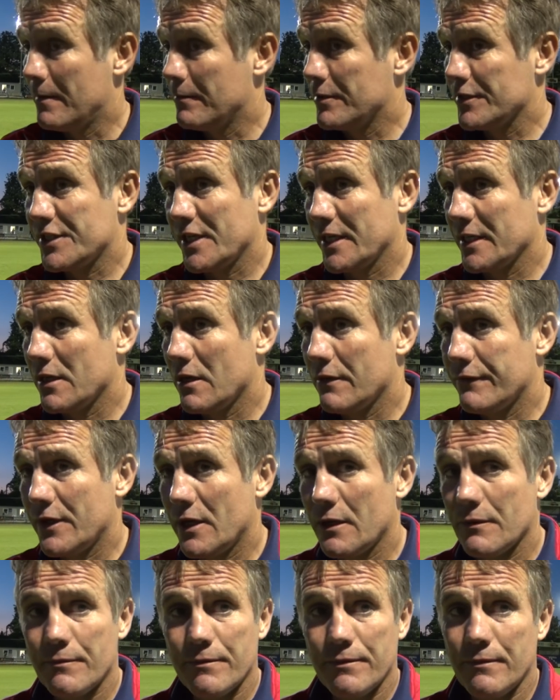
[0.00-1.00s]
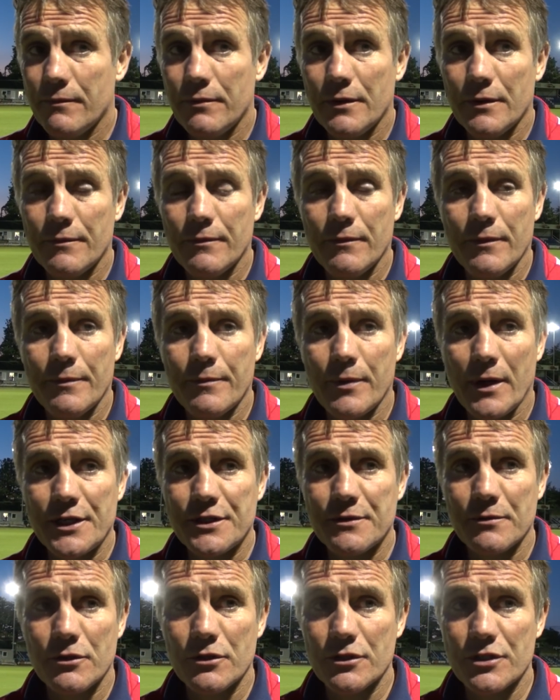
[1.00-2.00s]
But second half, yeah, we played
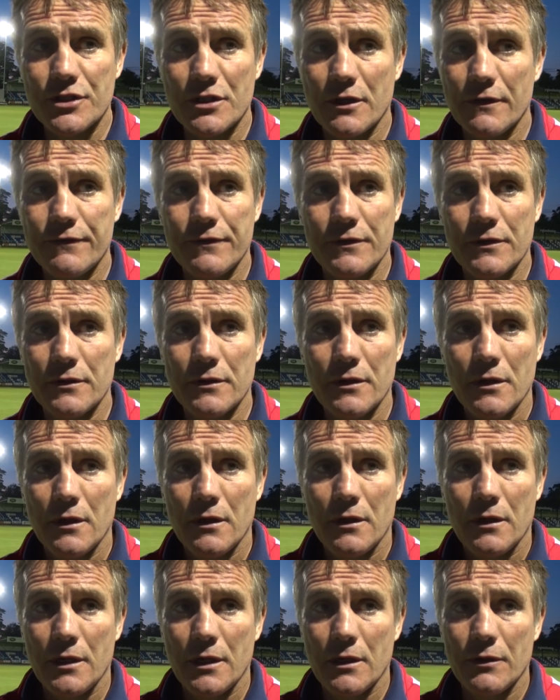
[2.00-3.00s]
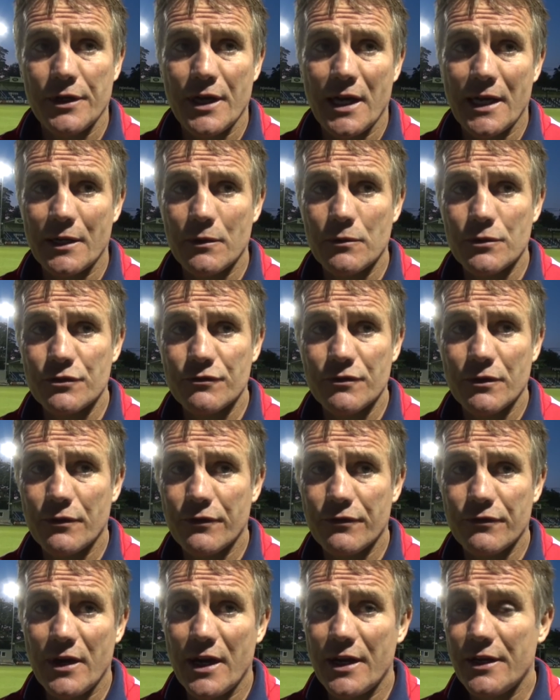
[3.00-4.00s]
some good stuff. And you know, Yannick was a real
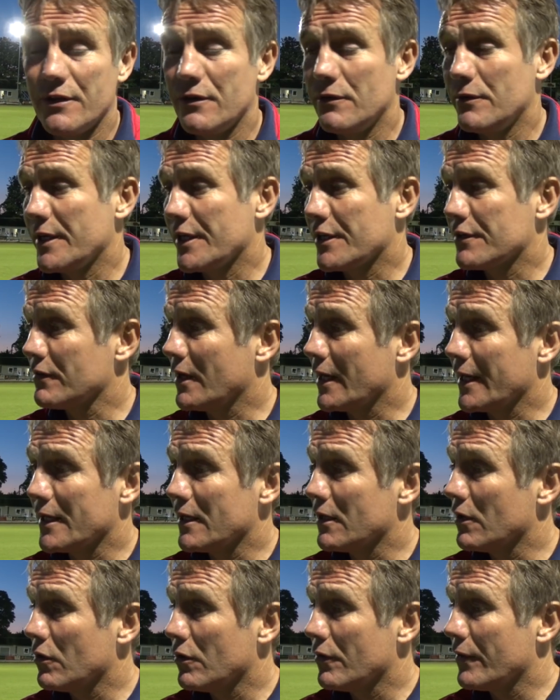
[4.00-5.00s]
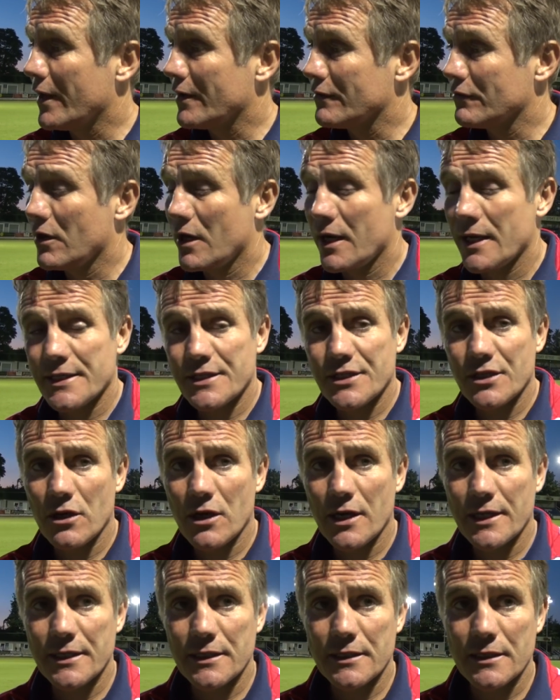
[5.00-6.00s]
threat. Nooney created a lot on that right-hand
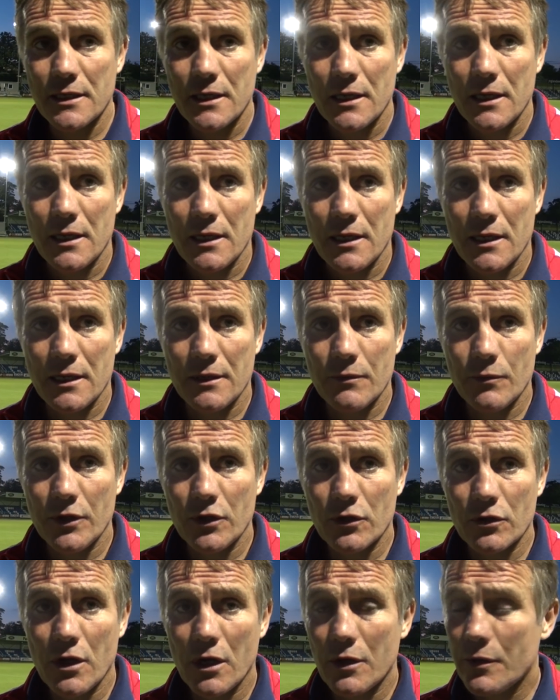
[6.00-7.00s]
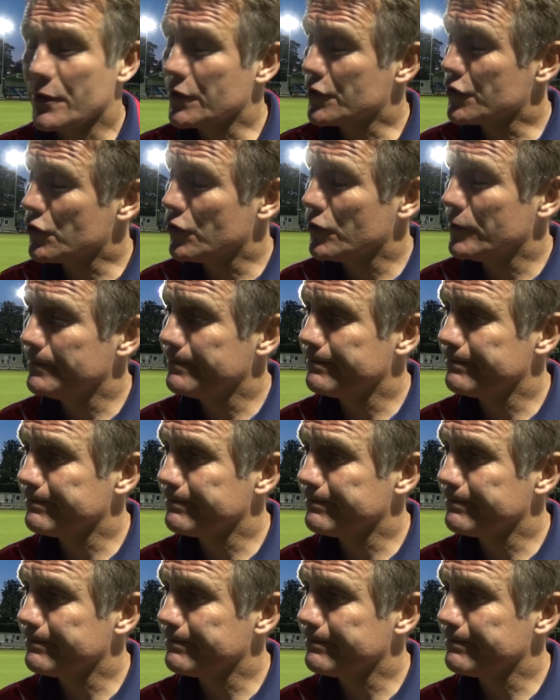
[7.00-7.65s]
side. And we looked like we could score.